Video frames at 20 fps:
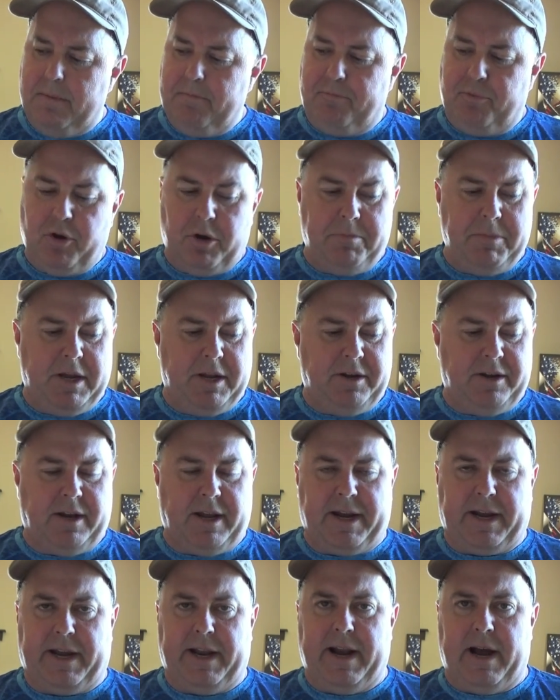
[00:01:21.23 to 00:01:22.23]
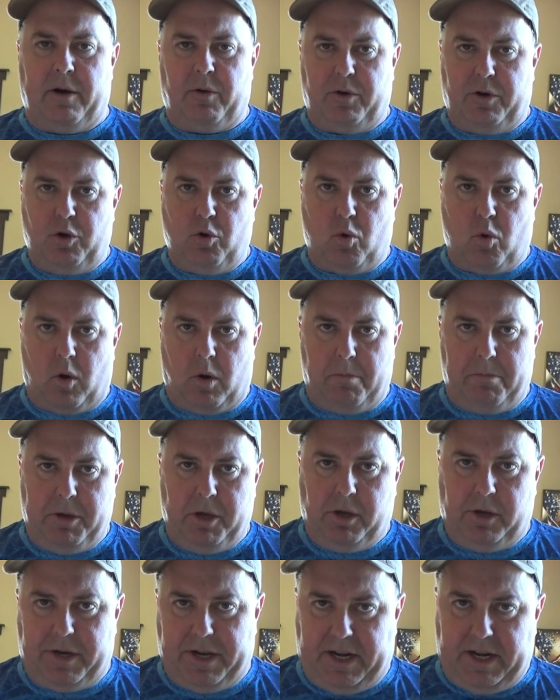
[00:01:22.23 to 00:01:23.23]
put them in like an outdoor
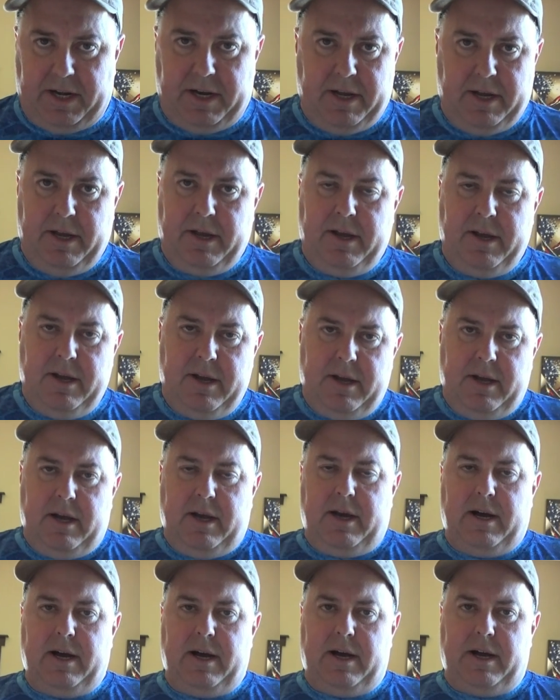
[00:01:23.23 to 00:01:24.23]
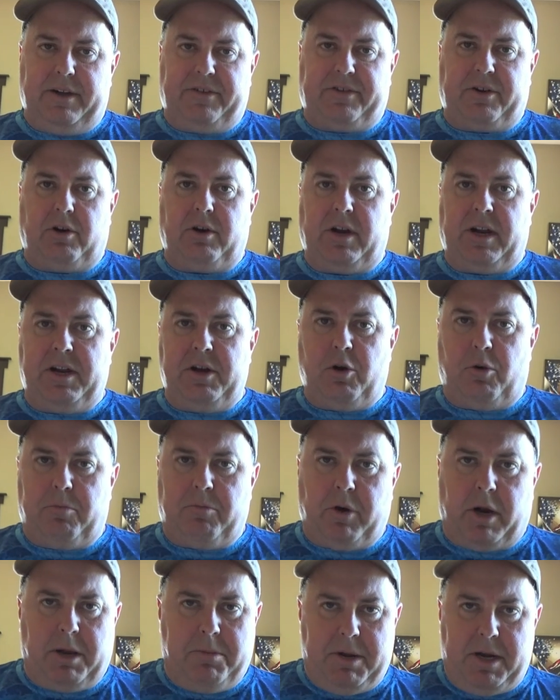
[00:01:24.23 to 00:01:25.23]
building. Uh, certainly don't
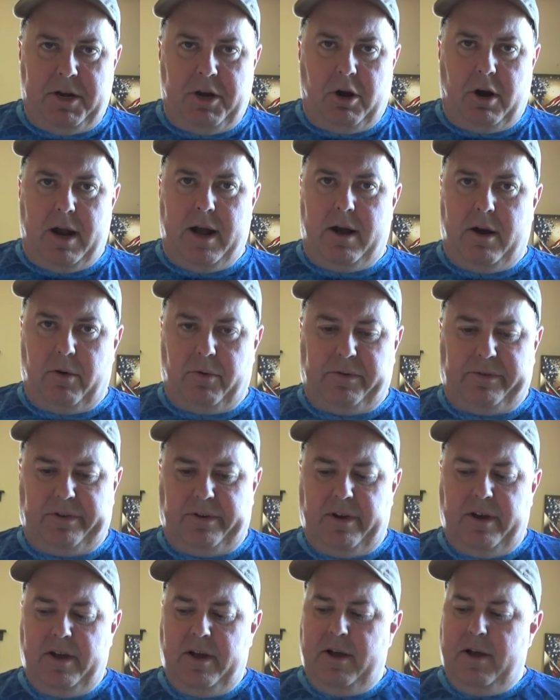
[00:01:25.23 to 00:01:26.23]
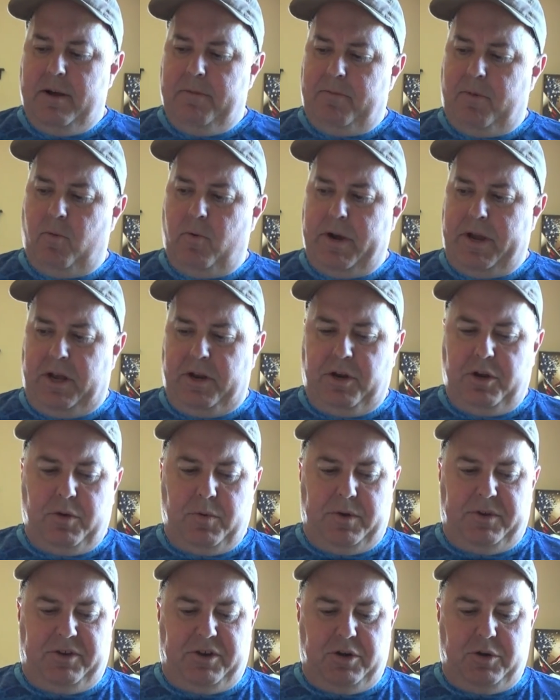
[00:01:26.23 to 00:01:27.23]
bring them into your house. But what you
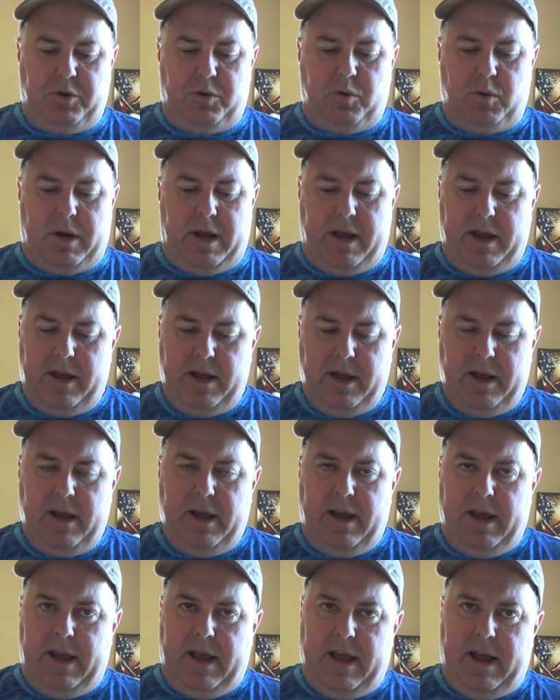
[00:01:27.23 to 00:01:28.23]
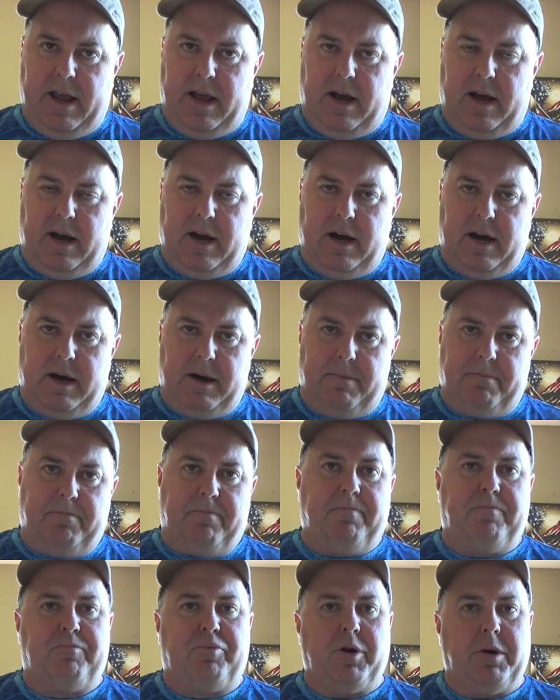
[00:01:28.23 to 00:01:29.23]
do is you uh,
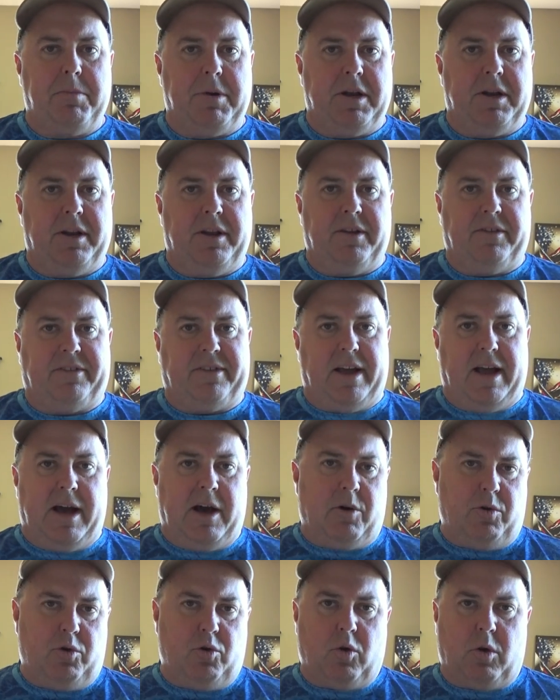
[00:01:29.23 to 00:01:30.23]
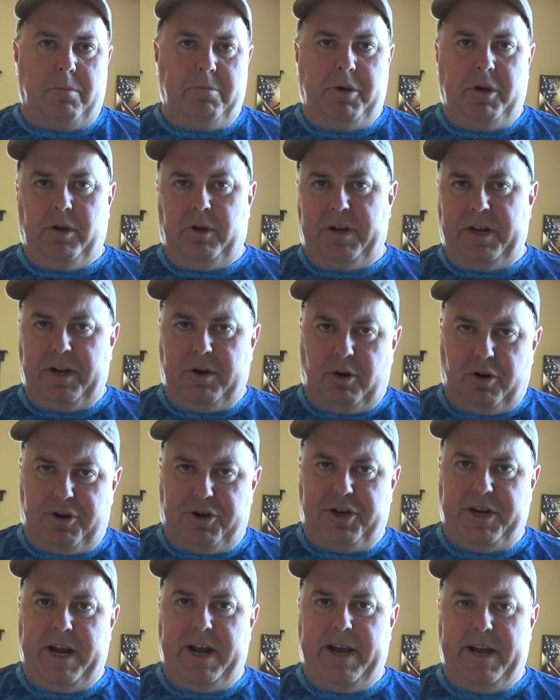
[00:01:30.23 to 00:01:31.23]
put them in this outdoor building or
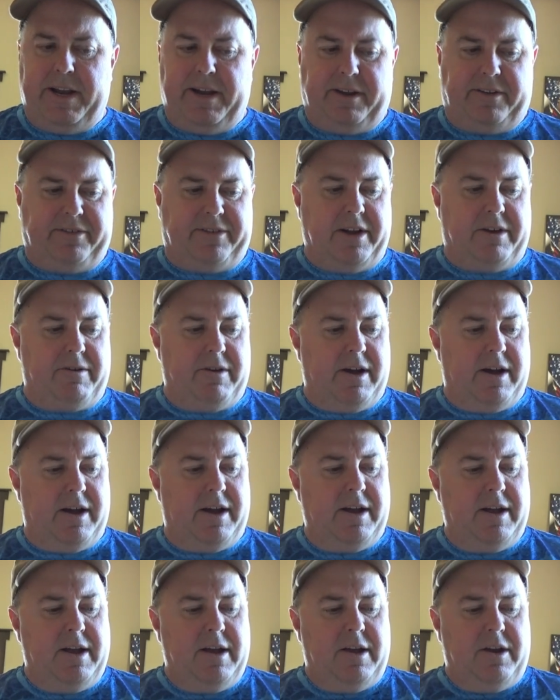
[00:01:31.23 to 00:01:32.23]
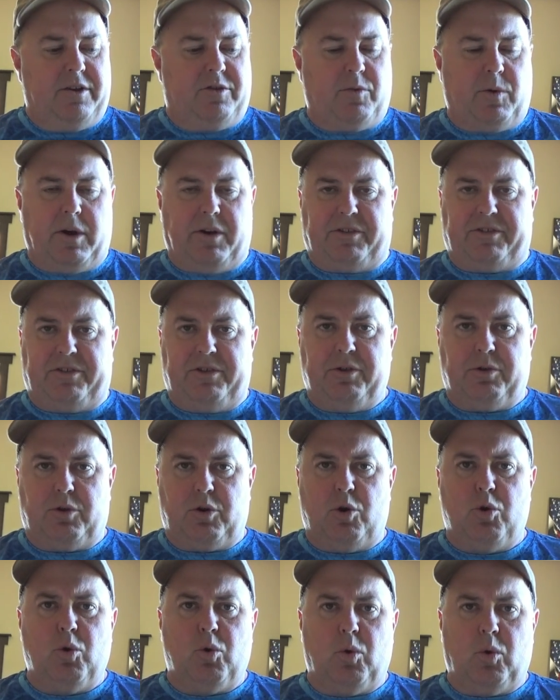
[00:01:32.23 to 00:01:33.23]
shed, et cetera, to where it's still
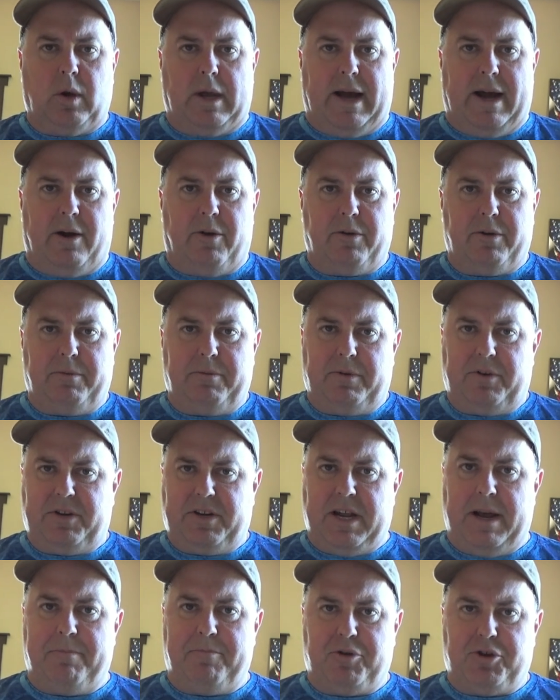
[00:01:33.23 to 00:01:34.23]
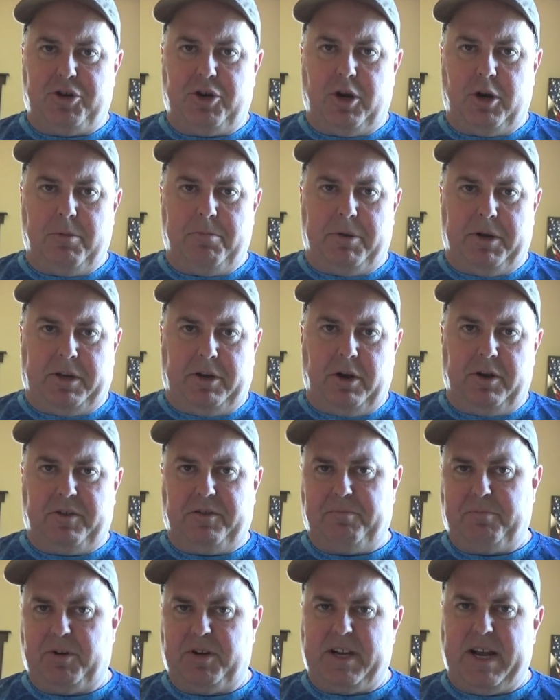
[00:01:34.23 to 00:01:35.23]
cool out, temperature, but
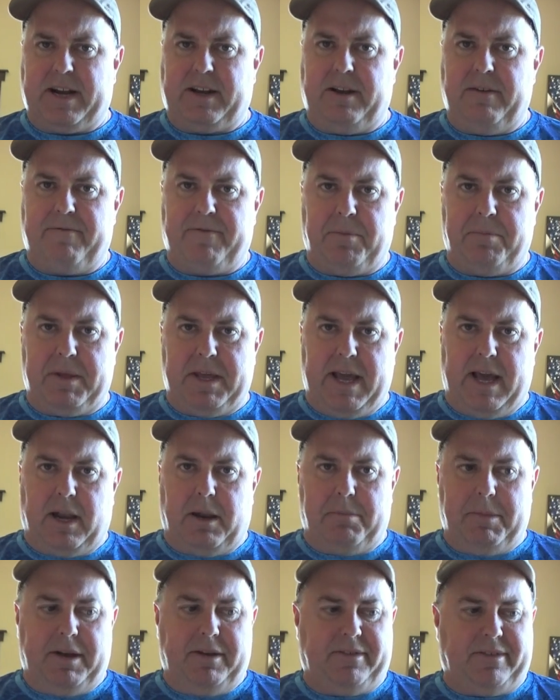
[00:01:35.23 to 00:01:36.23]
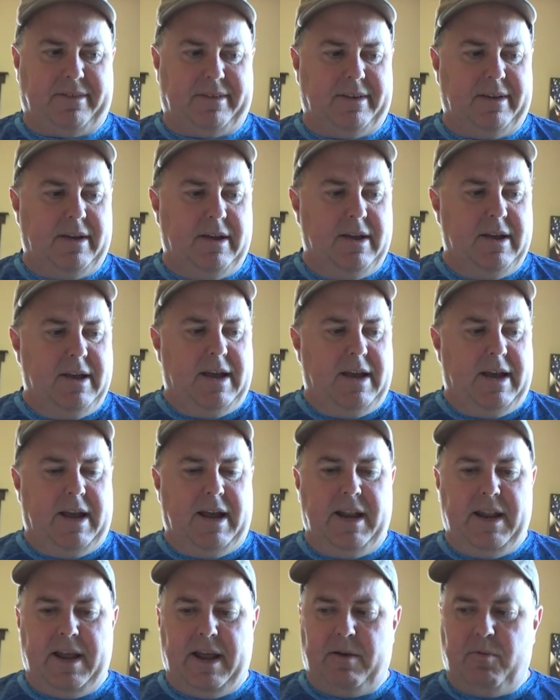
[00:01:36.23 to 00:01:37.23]
it's protected from the elements.
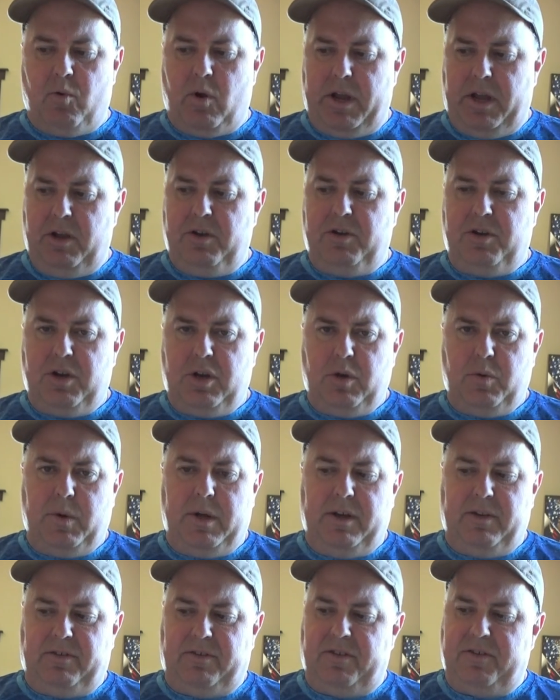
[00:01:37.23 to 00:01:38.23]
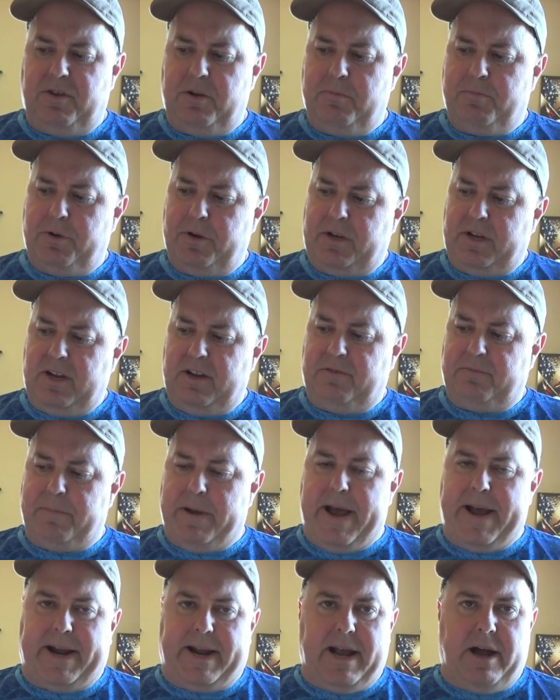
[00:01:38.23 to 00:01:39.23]
And then what you do is, is you put these
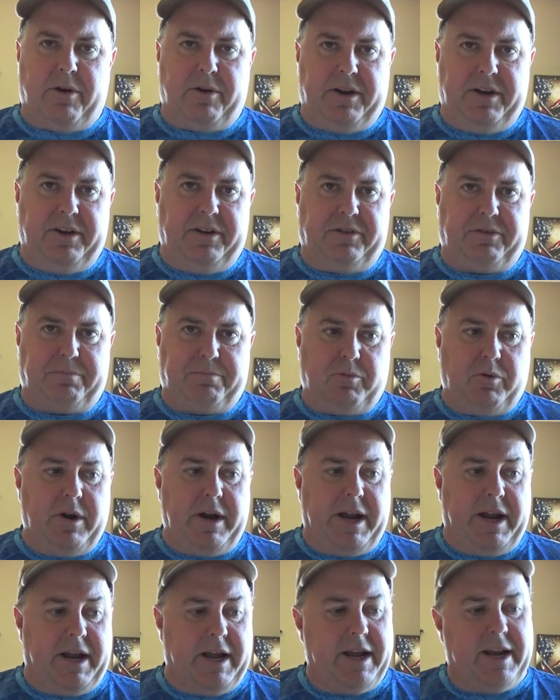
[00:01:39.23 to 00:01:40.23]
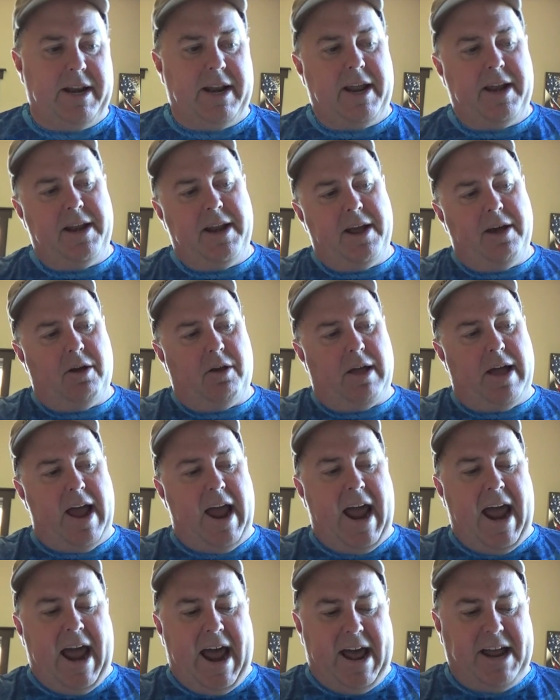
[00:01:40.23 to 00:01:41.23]
back out in the spring, and then they'll
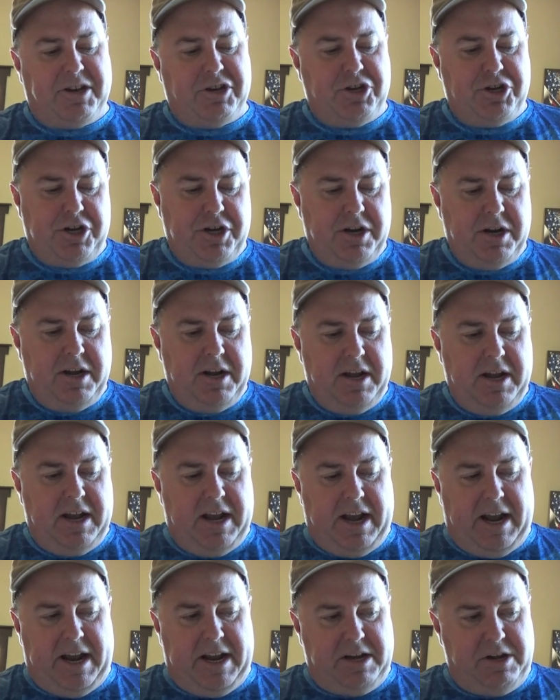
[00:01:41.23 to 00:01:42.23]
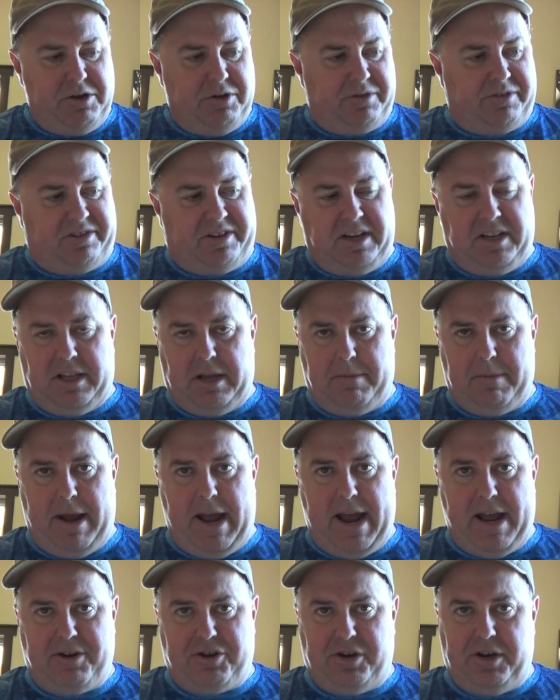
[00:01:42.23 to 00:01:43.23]
hatch, and you'll see them
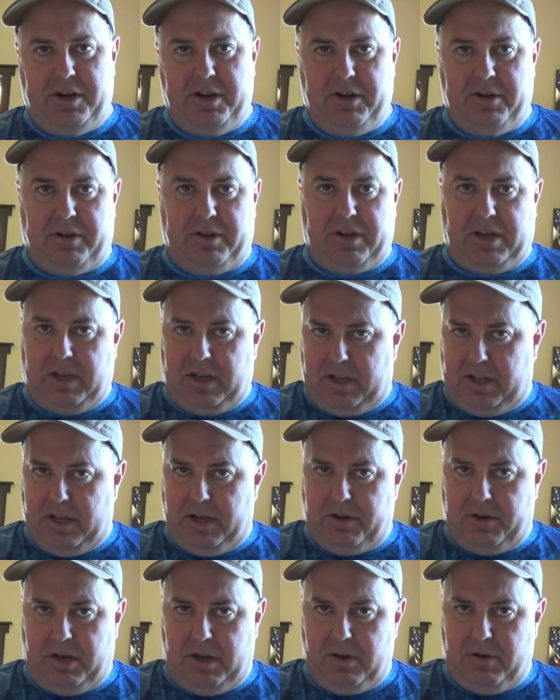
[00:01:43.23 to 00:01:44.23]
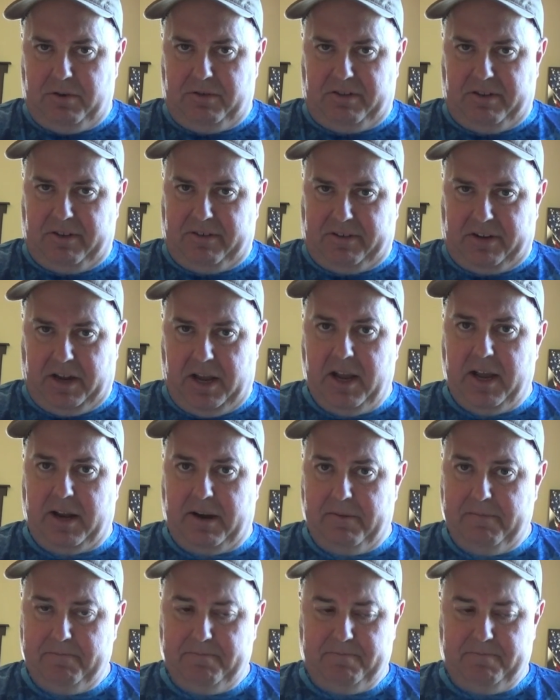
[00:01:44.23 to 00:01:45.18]
hatch, and they'll they'll use this again.